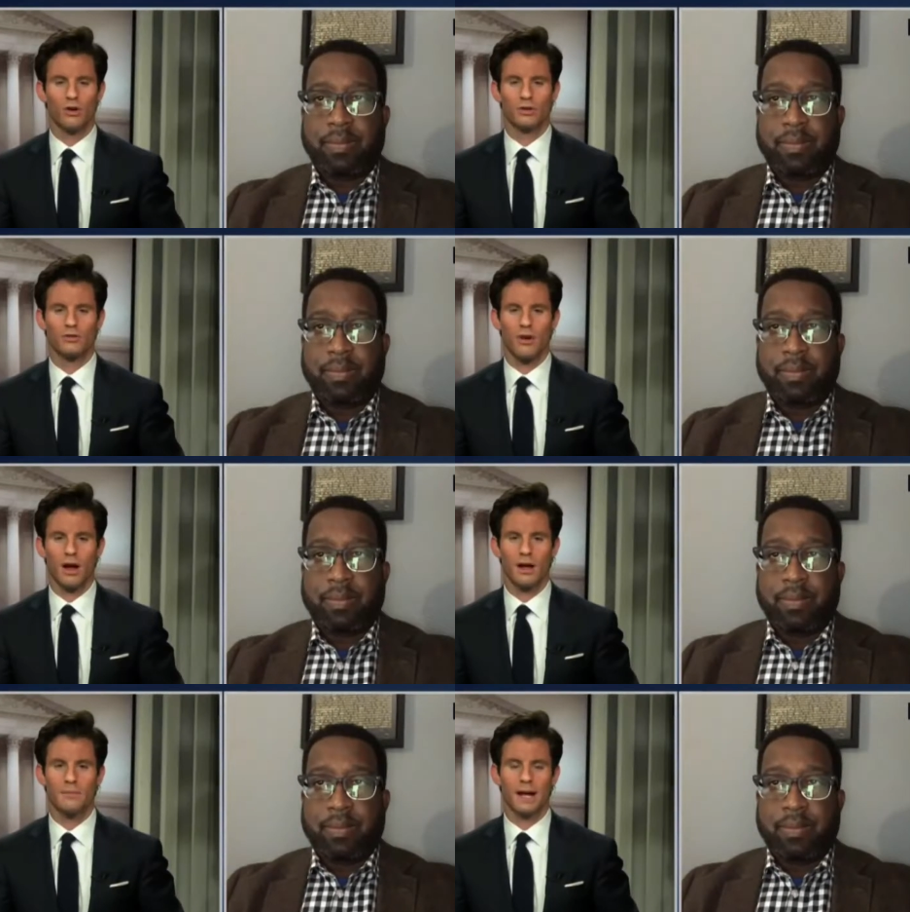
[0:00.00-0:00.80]
Speaker 1: and
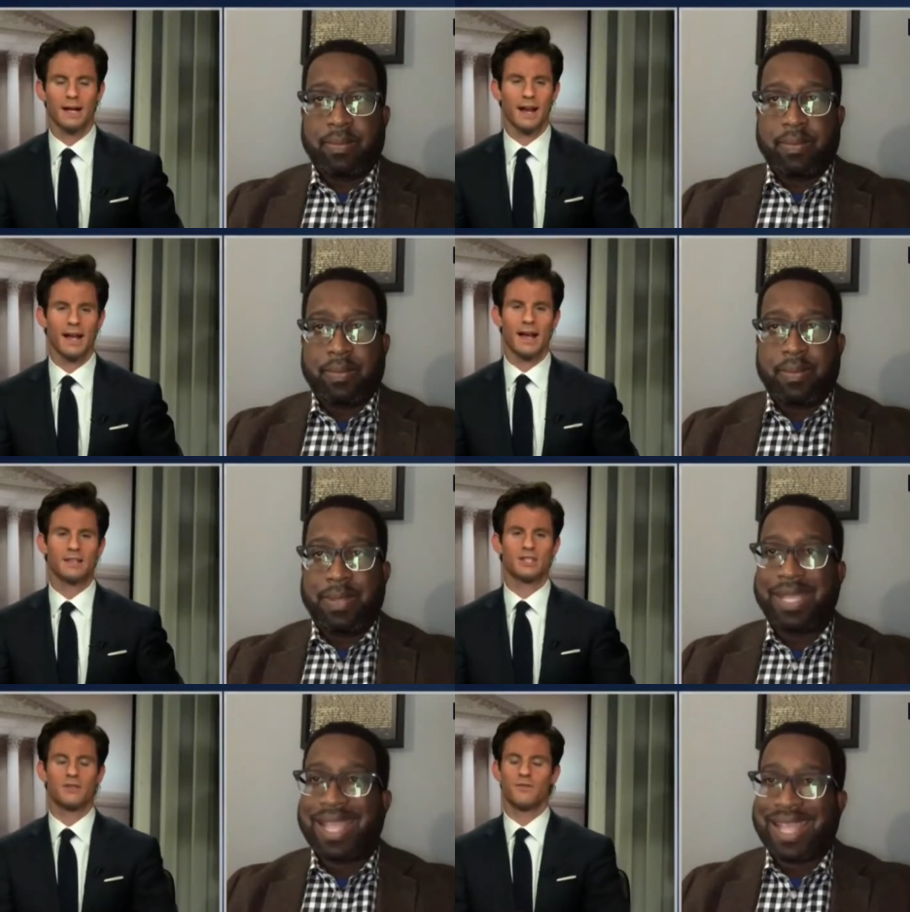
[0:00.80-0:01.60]
Crime. I got to
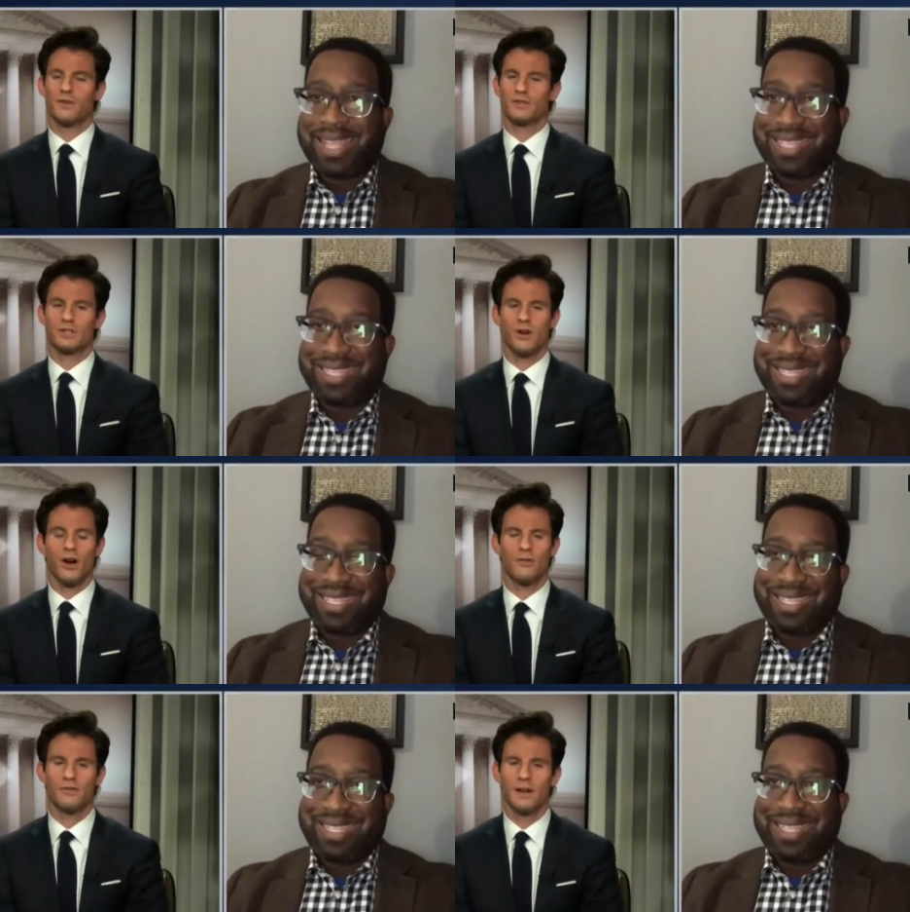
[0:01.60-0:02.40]
ask you first
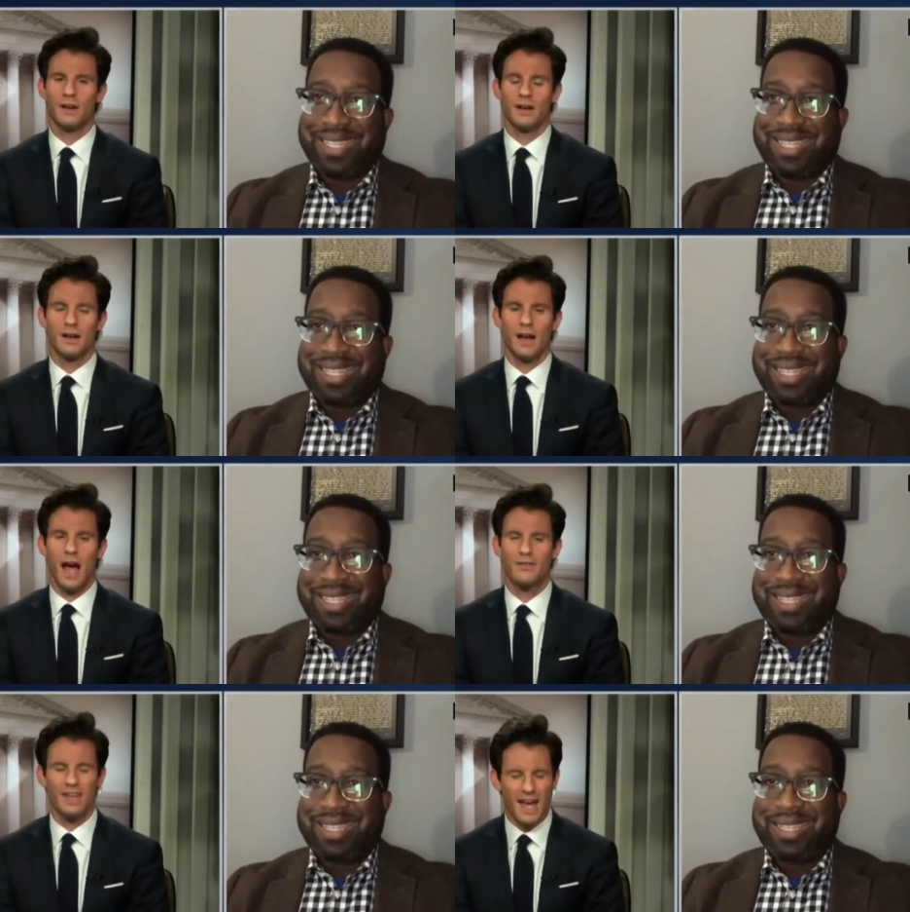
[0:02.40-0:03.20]
off,
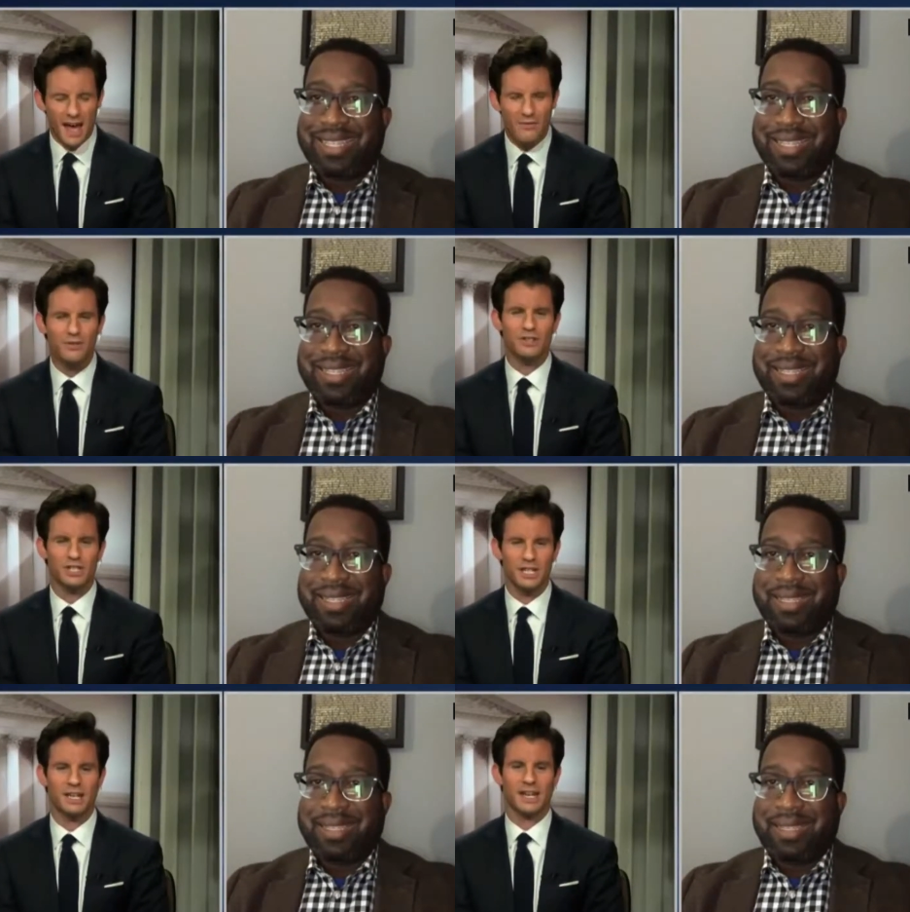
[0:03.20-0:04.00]
have you ever
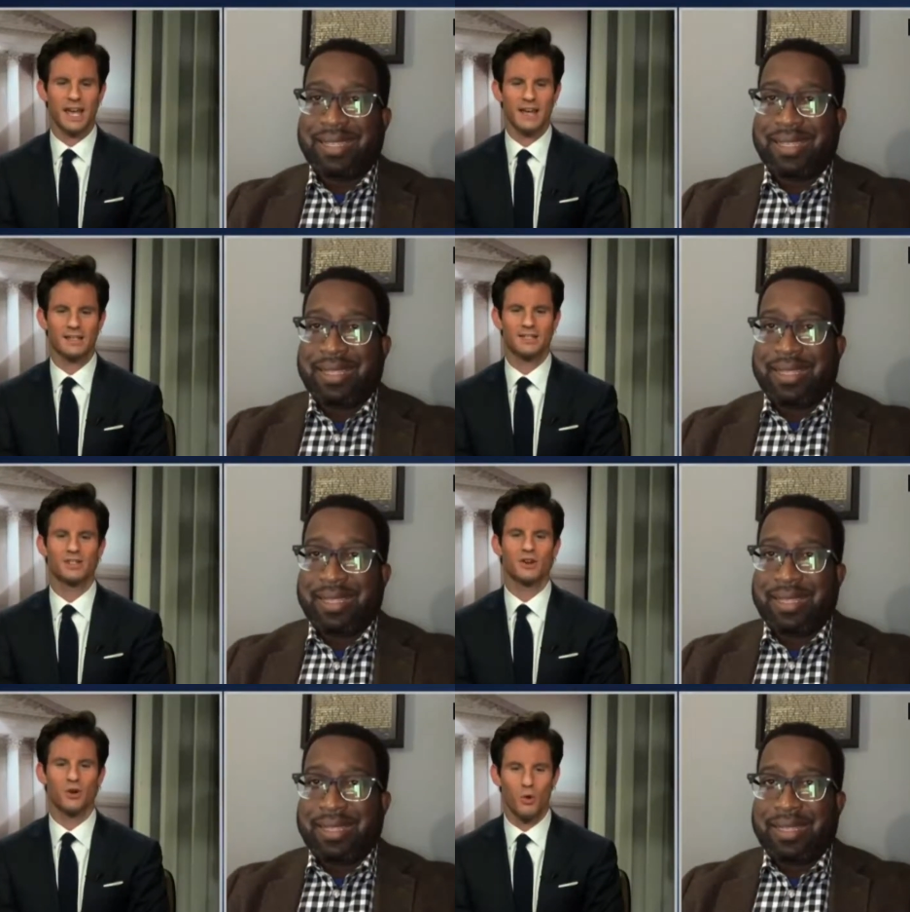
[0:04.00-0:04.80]
seen a case
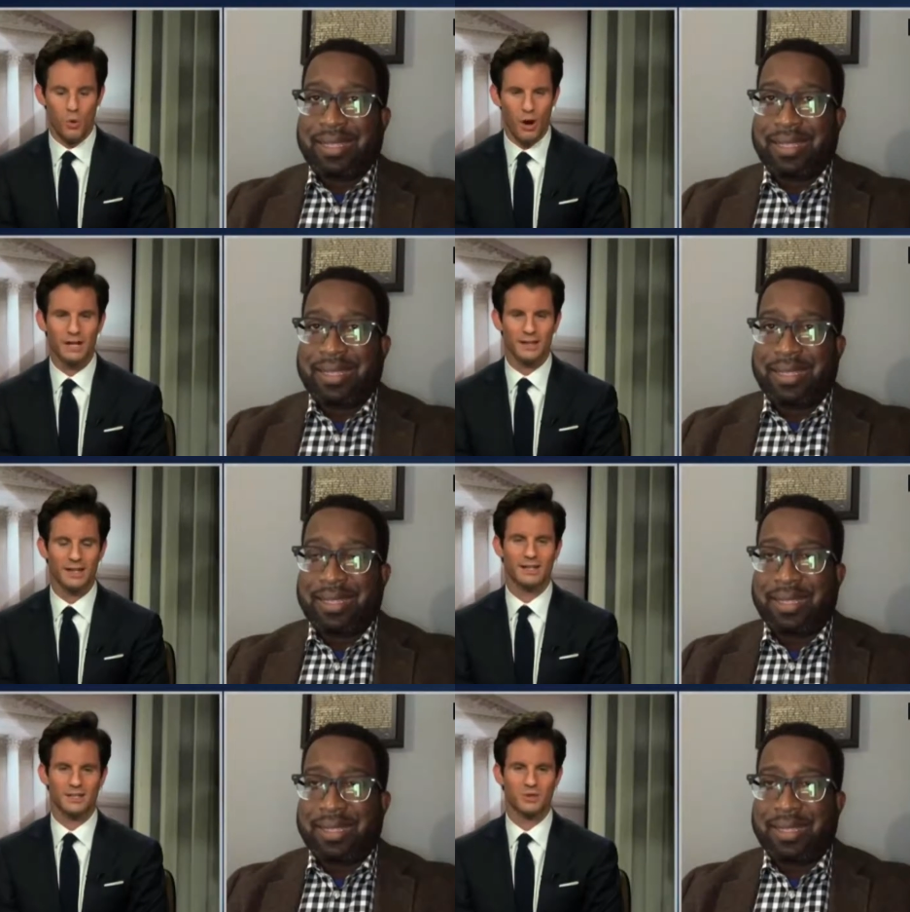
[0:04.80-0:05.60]
quite
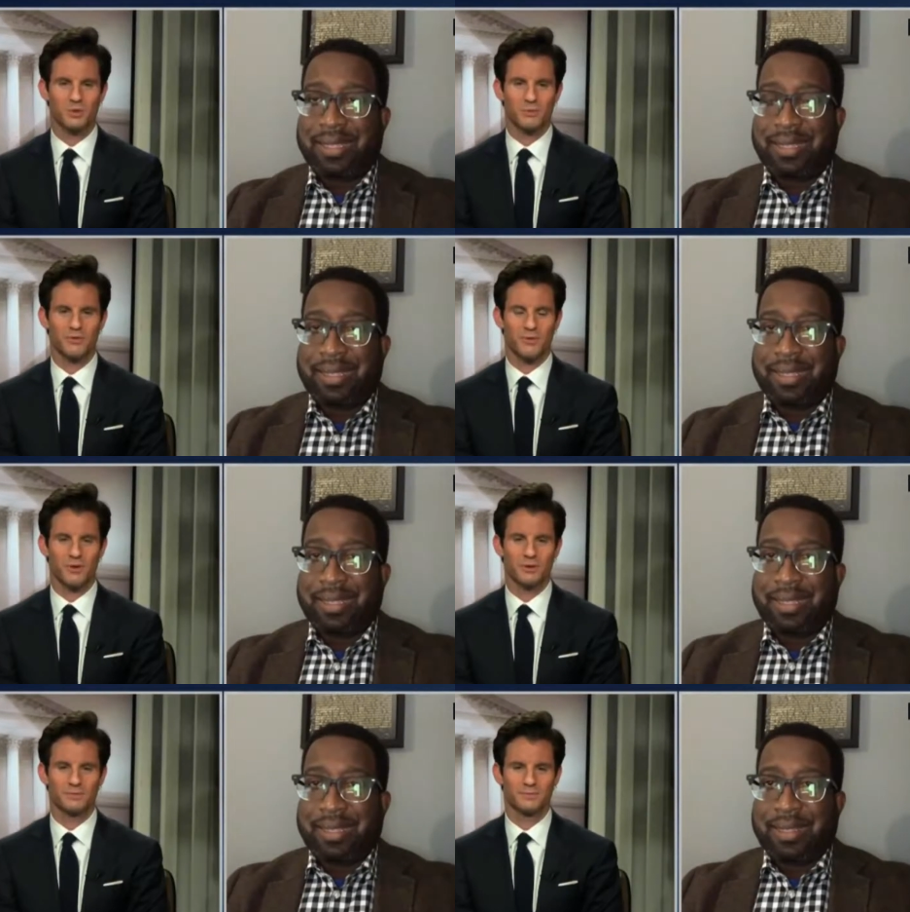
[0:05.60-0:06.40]
like this one before?